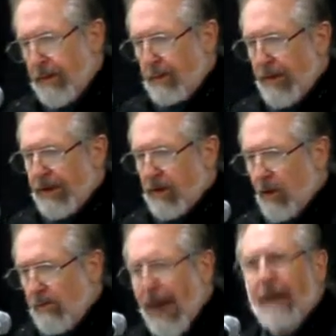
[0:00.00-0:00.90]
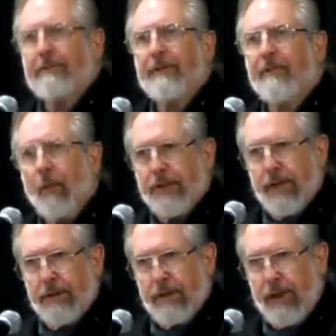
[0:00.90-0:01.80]
We can go back before
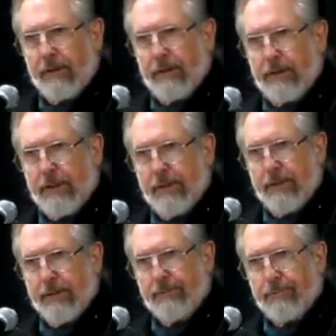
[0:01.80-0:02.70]
10,000 years,